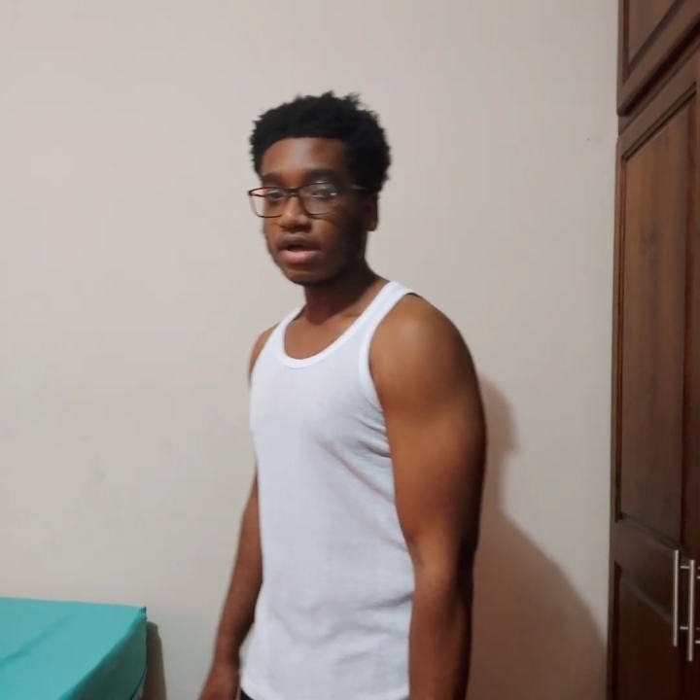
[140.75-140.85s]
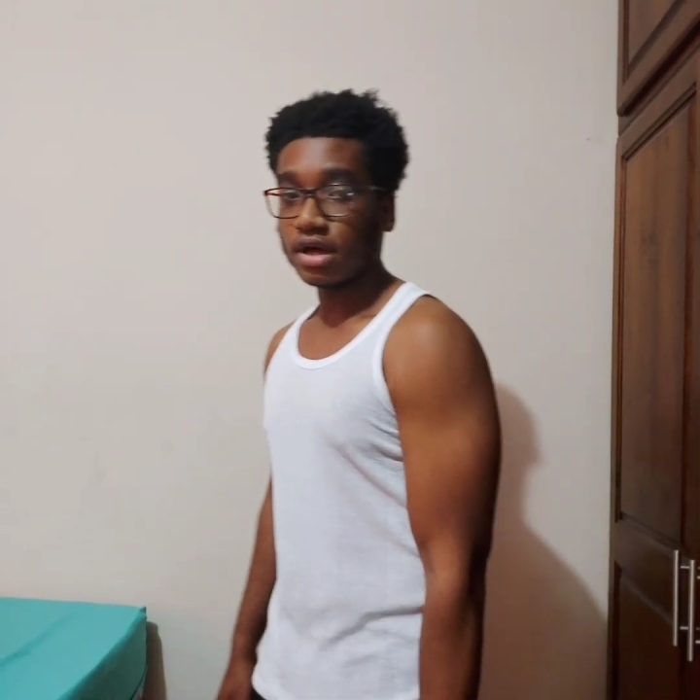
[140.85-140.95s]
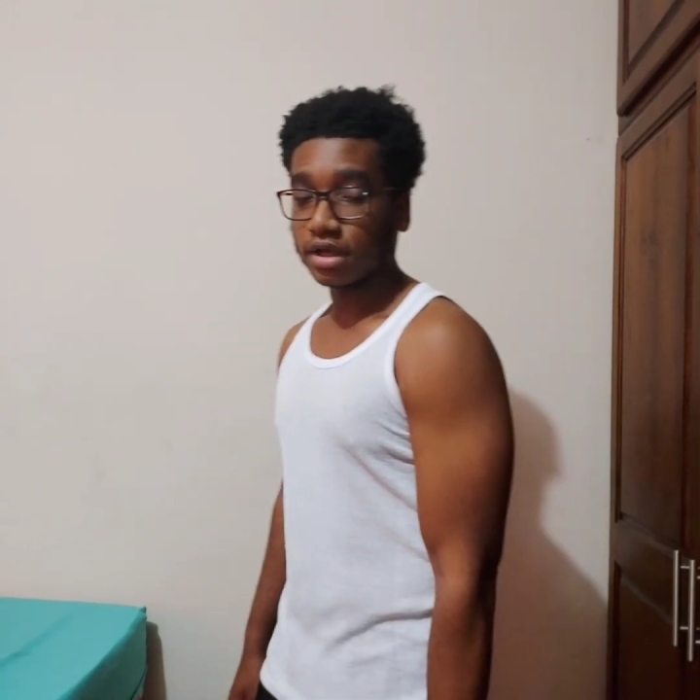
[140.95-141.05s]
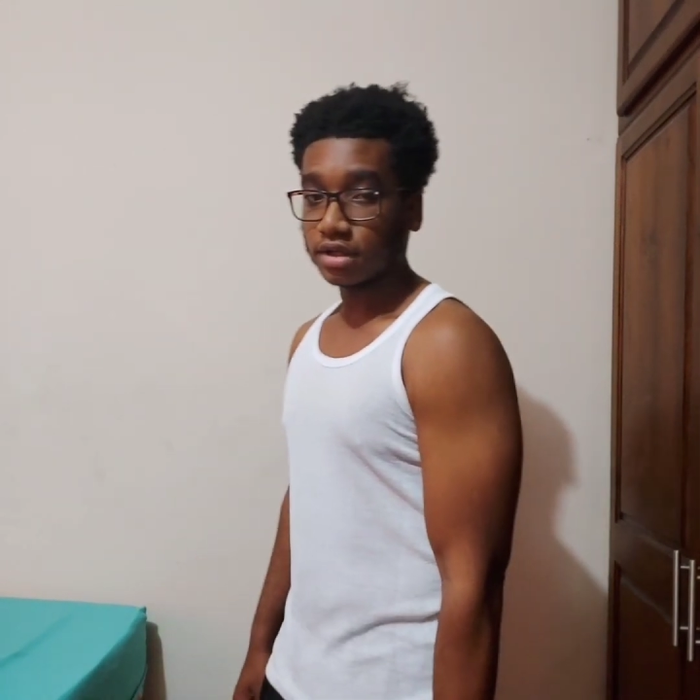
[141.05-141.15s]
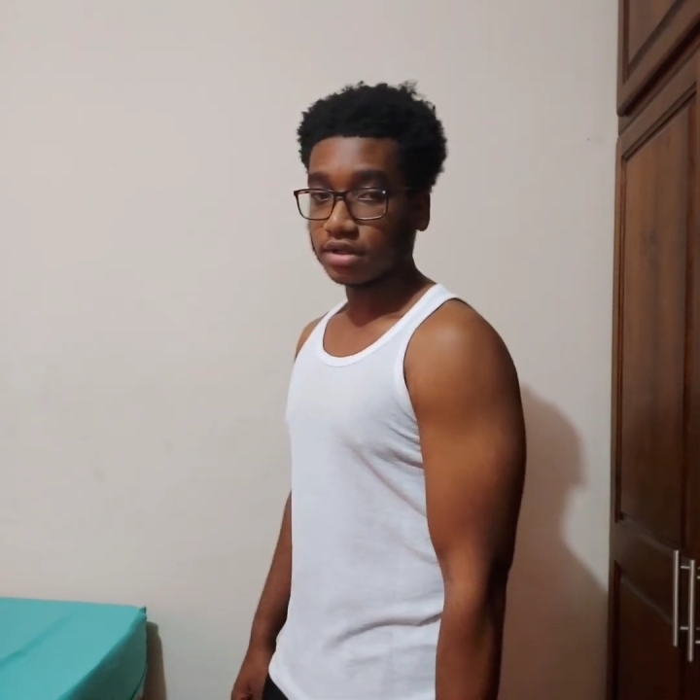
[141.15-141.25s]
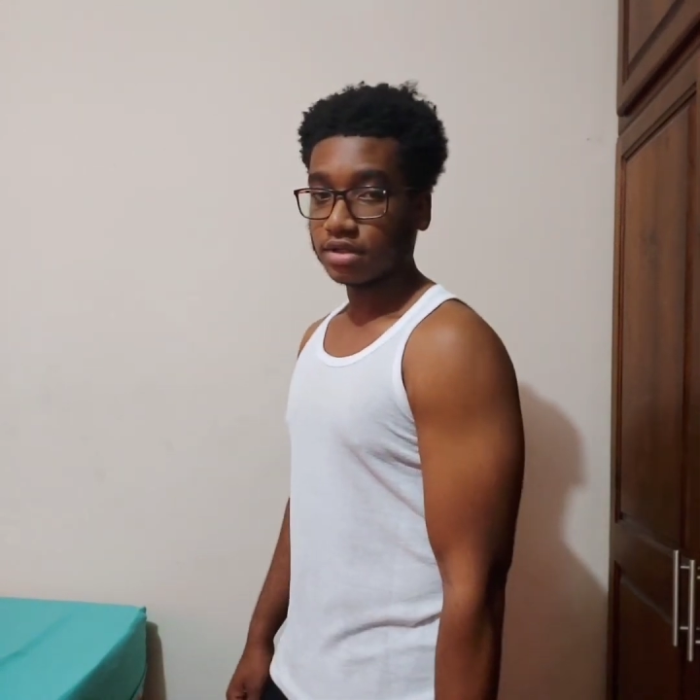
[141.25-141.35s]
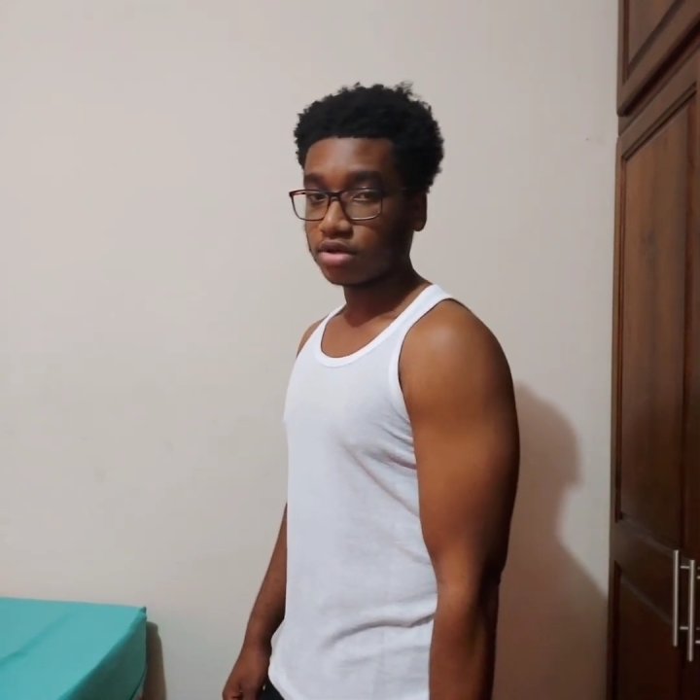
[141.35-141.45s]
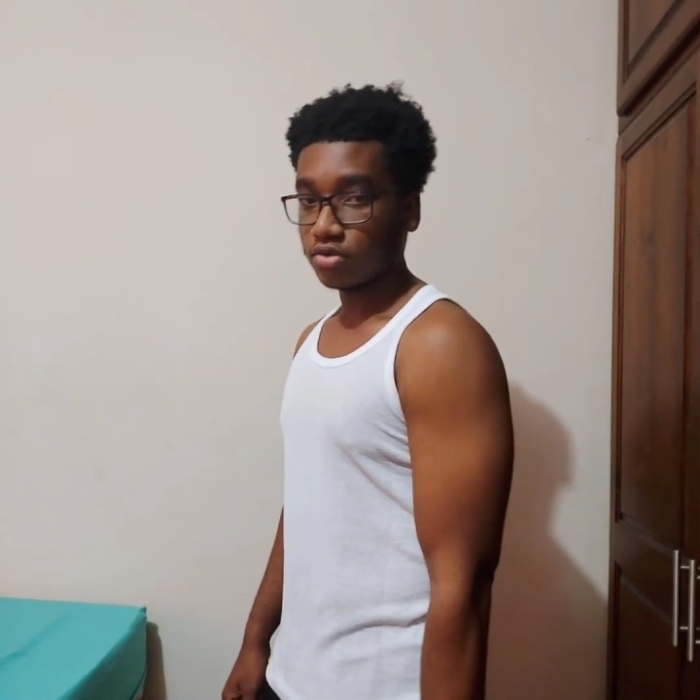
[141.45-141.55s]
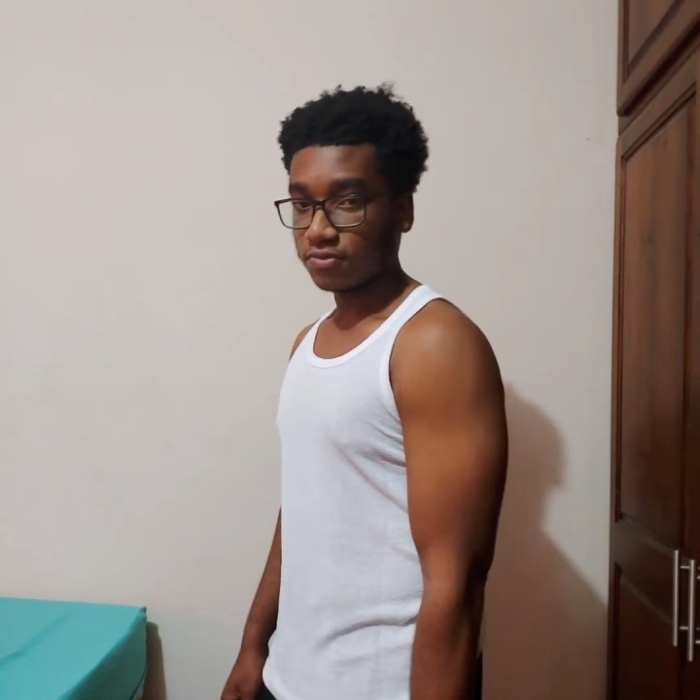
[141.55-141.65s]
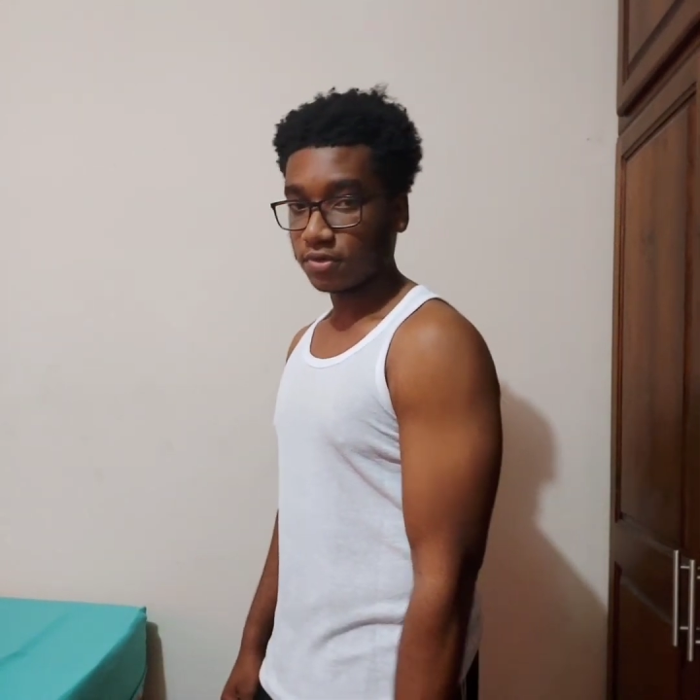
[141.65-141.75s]
and
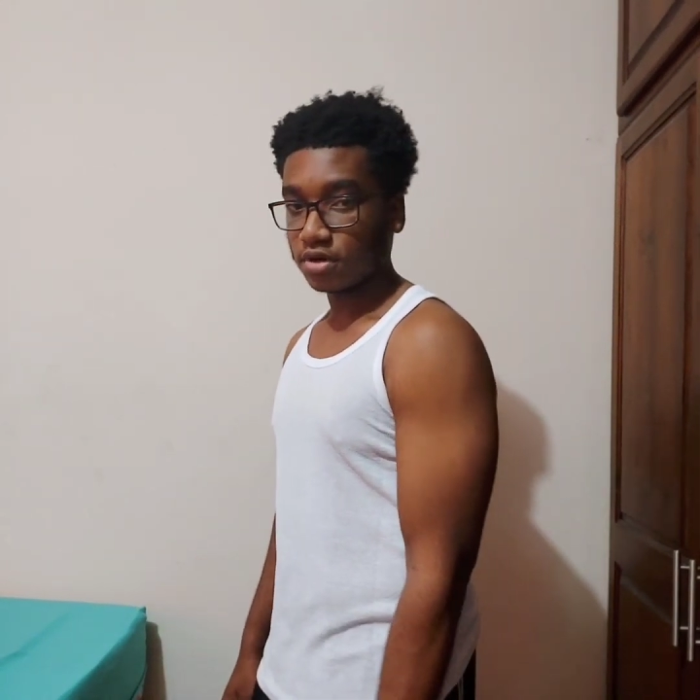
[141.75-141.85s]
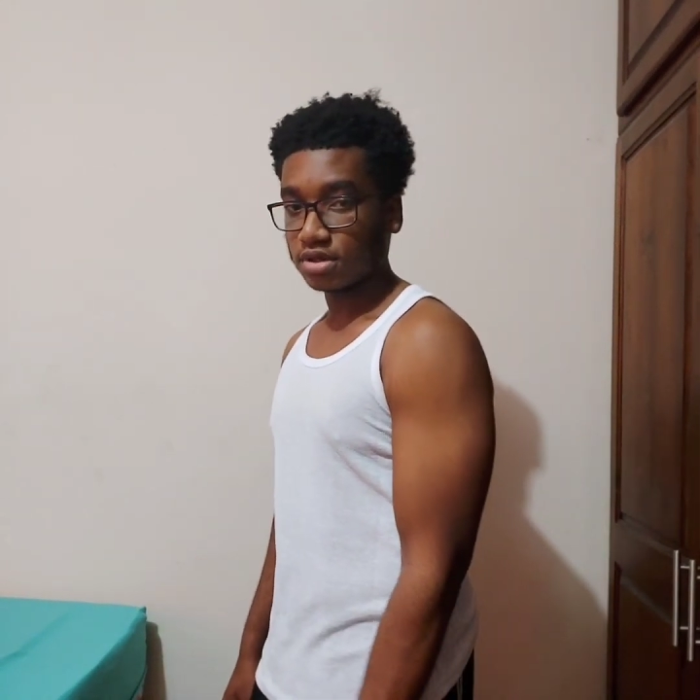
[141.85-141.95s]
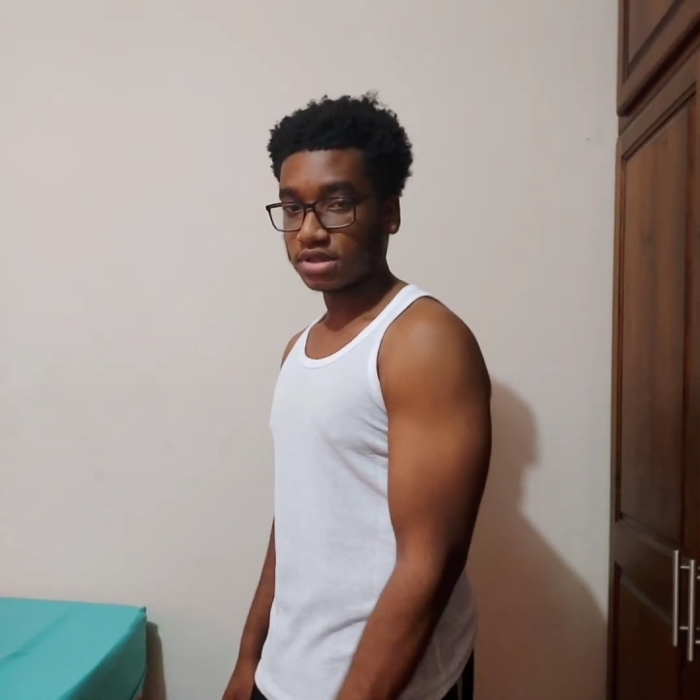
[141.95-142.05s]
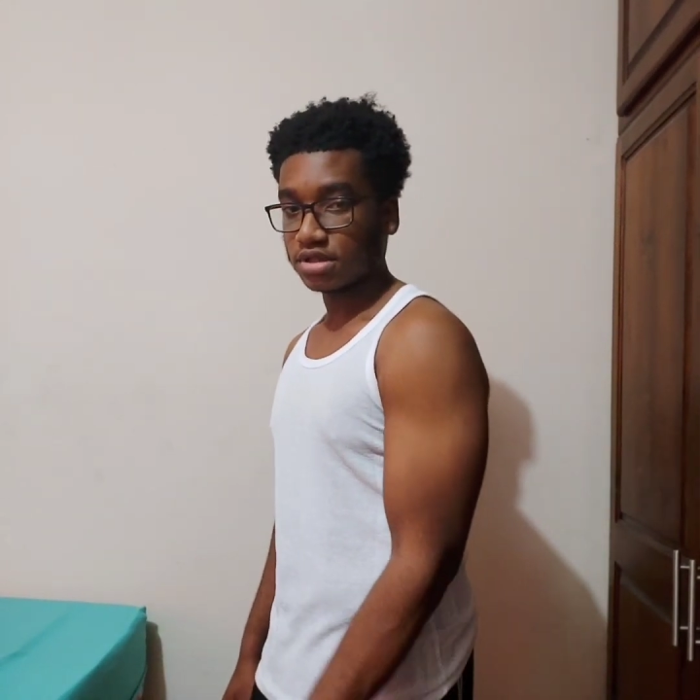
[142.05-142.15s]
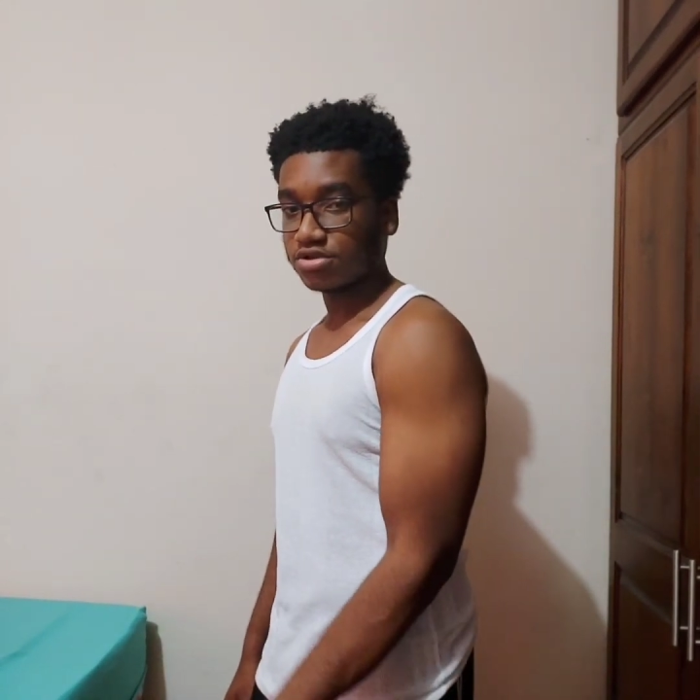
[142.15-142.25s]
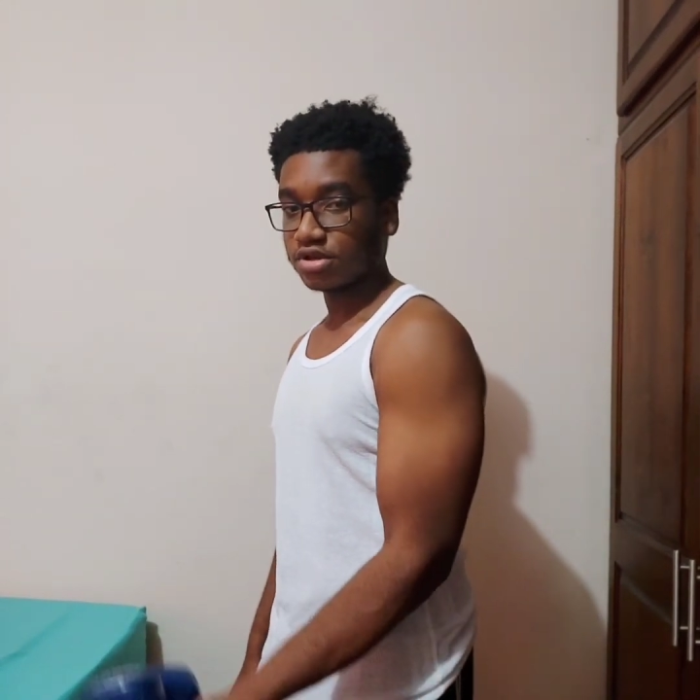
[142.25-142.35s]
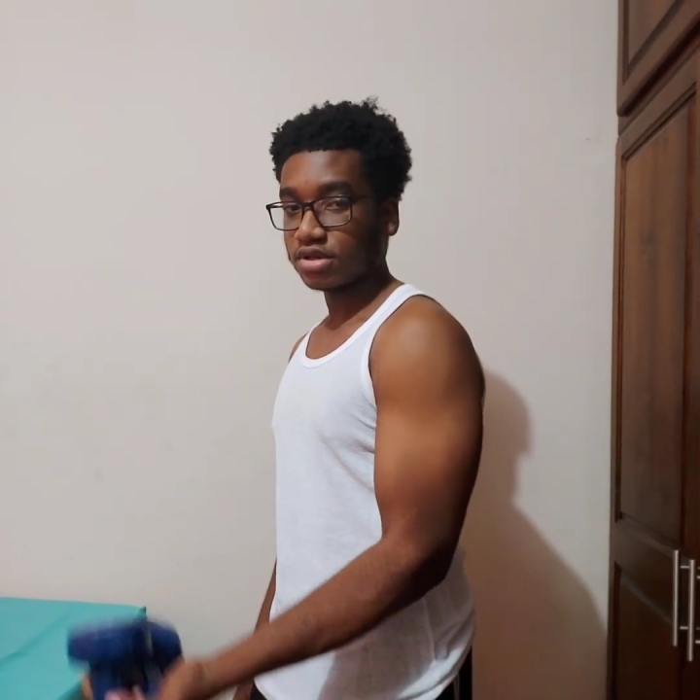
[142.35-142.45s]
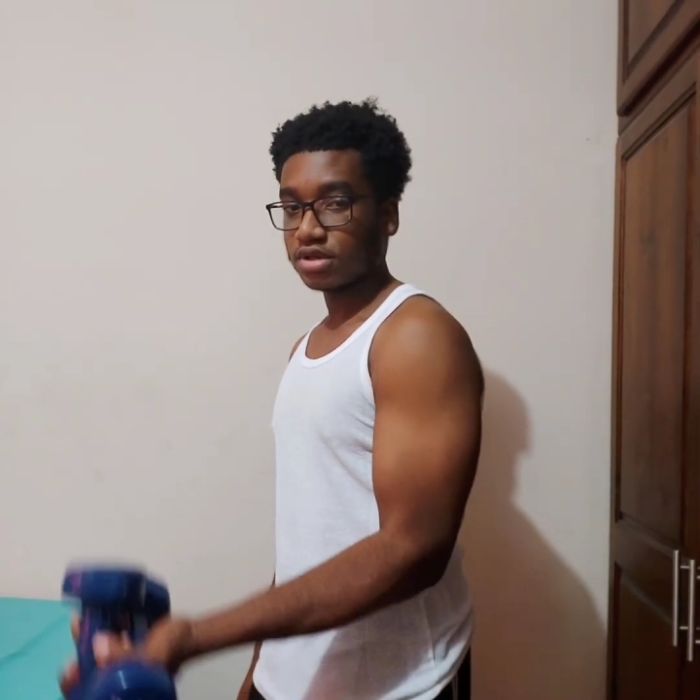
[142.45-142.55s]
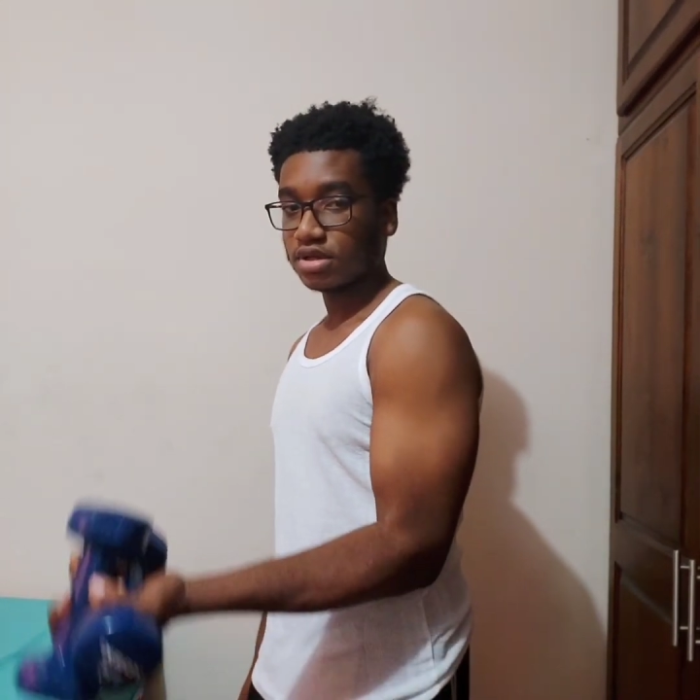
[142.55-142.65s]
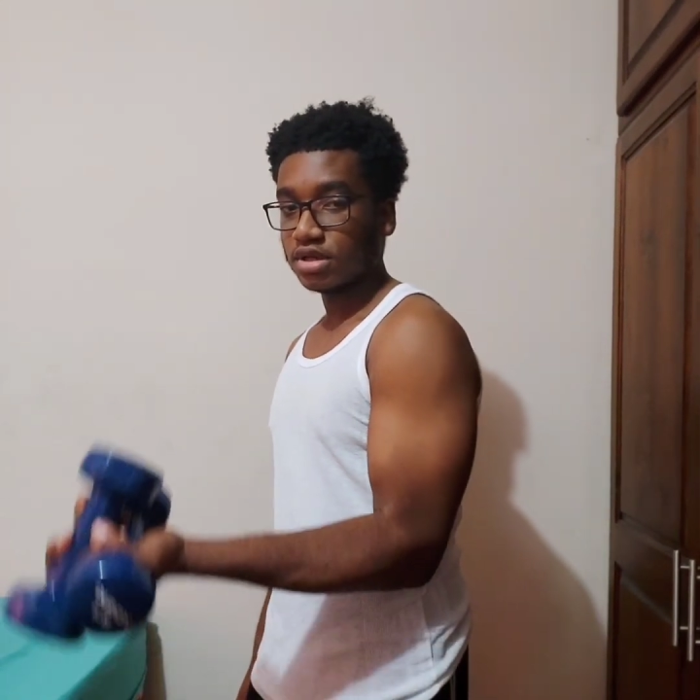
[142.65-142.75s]
you're going for concentric,